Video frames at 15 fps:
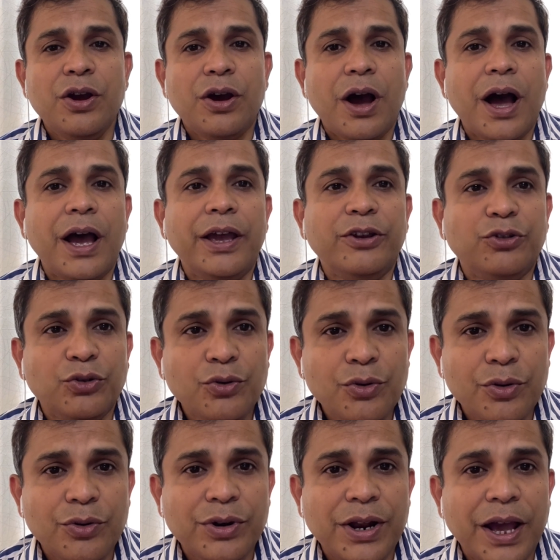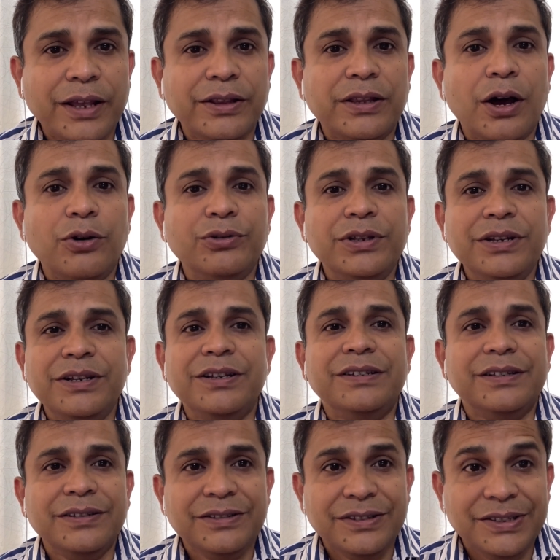ISO 9000 is
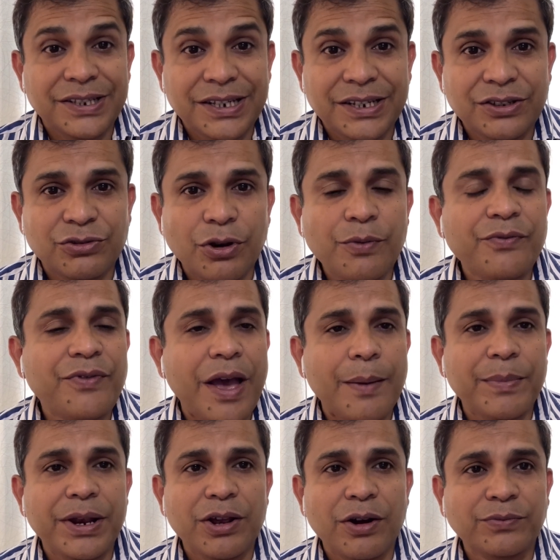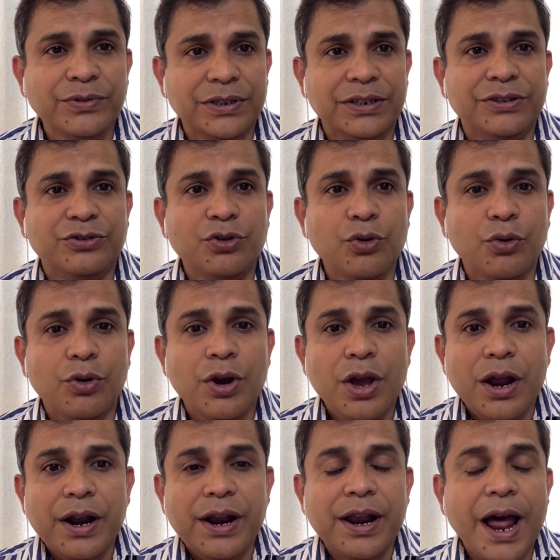a series of family of series. So
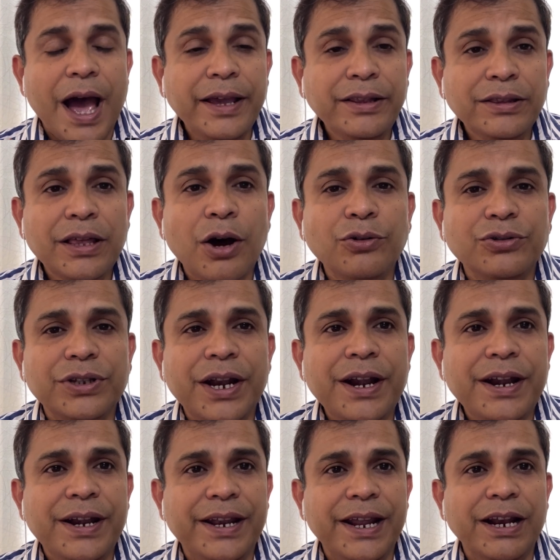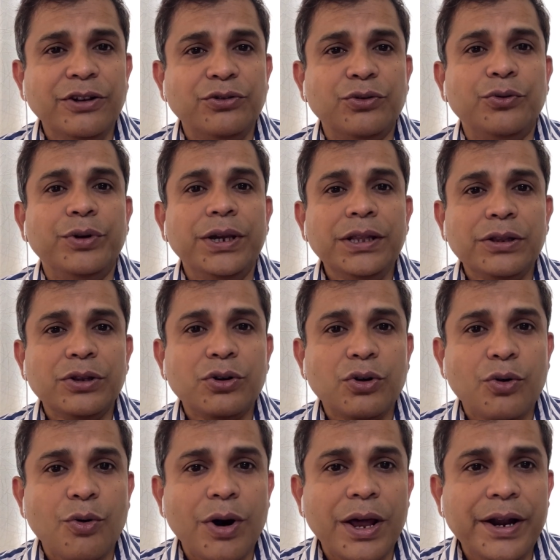9000 deals with
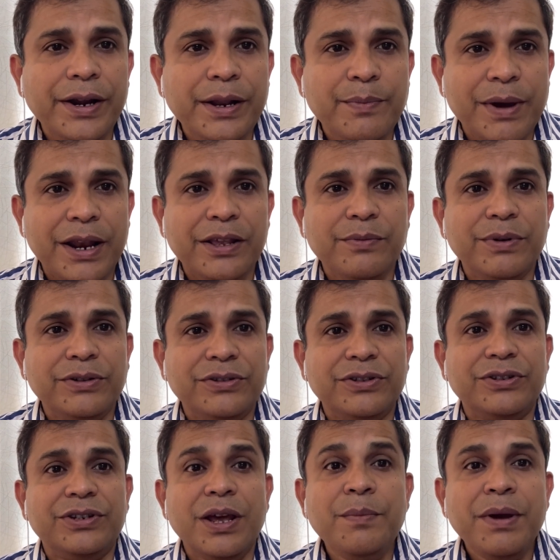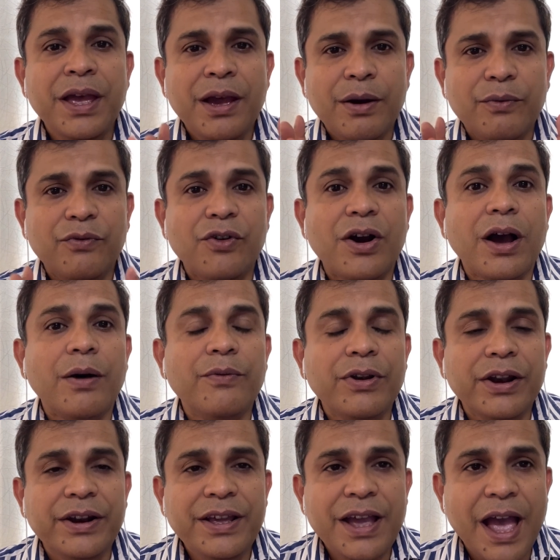quality management system,
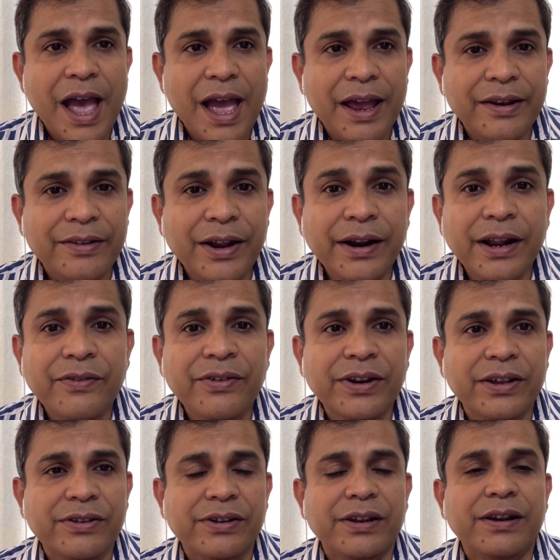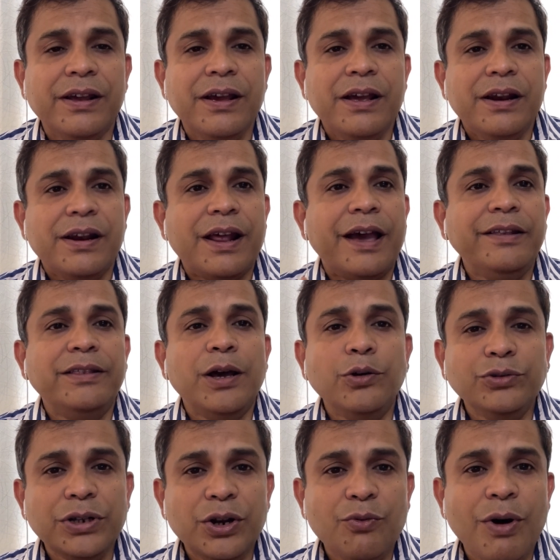vocabulary and the definition.
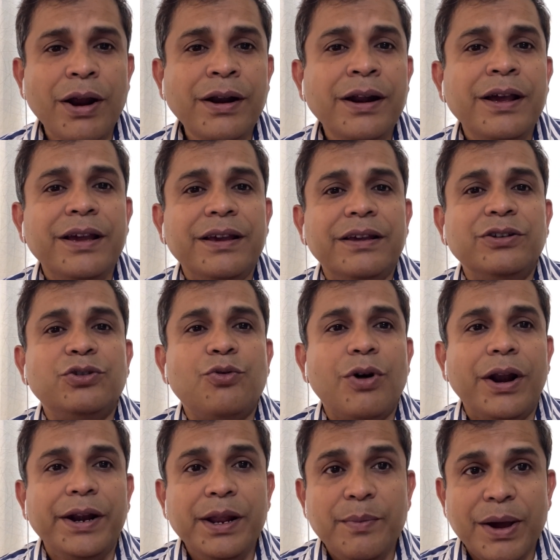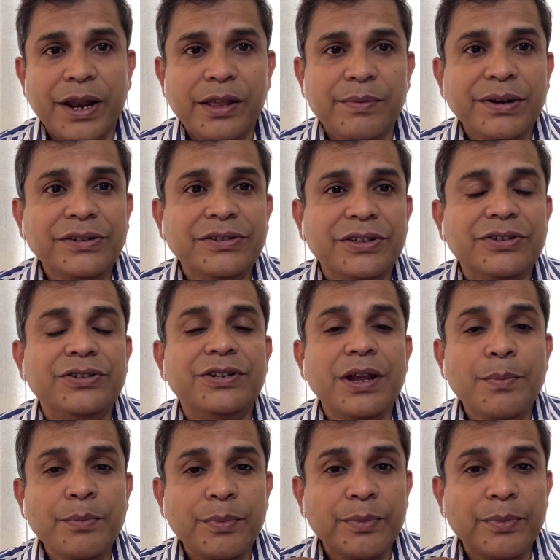9001 is quality management system